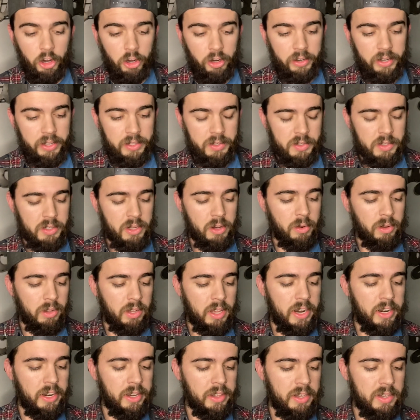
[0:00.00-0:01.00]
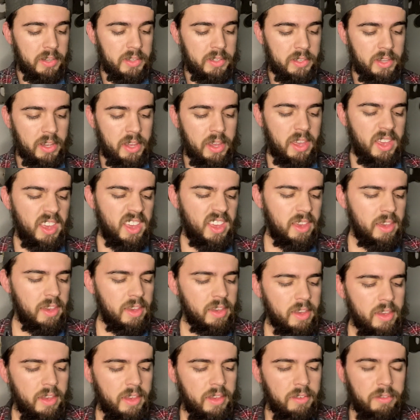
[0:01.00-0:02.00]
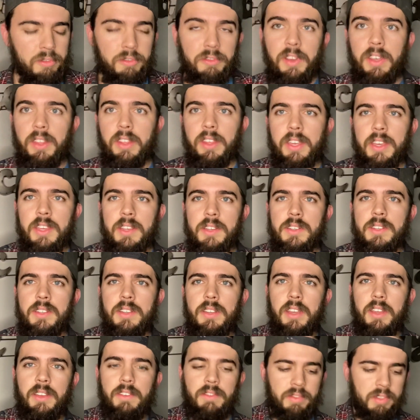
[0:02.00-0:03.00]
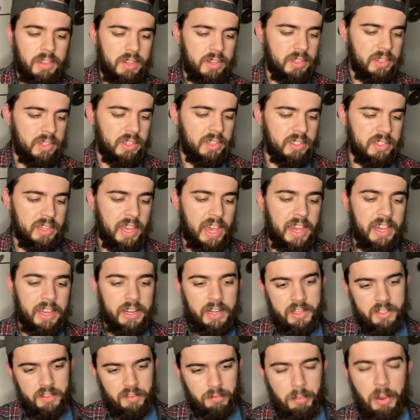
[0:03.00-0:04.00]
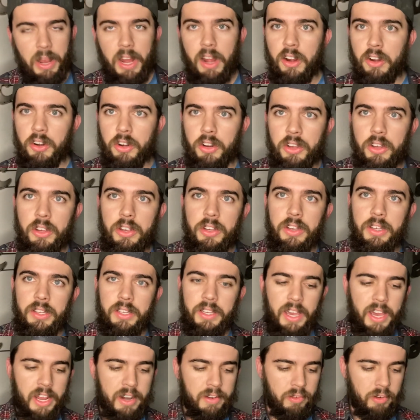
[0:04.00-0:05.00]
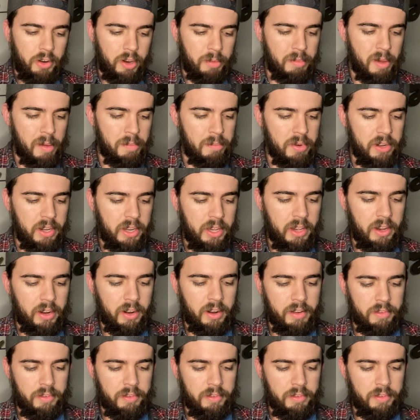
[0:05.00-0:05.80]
and so a lot of these feelings, these anxieties of parenthood kind of creep up in here.